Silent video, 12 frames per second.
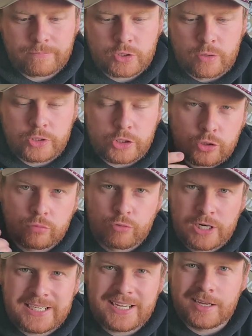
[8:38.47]
so that you can
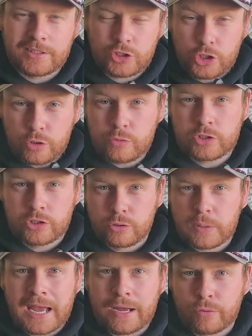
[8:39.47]
really get used
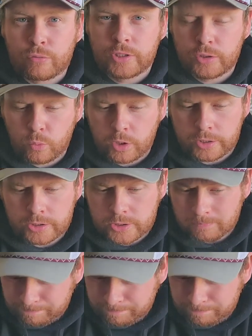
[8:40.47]
to how the reel works.